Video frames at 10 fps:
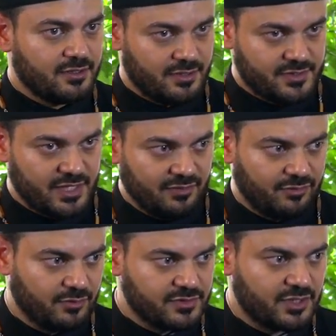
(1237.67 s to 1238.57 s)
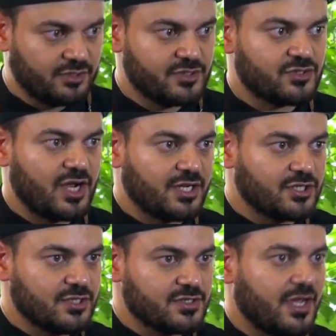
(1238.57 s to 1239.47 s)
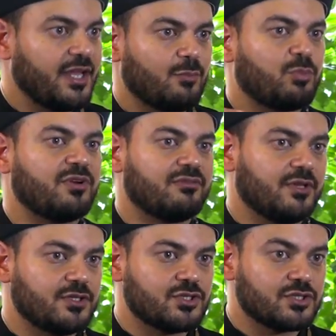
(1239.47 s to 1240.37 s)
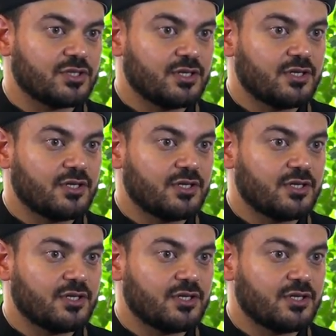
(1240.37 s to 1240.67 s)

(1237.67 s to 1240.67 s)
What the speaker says: The cell phones are distractions and a privilege.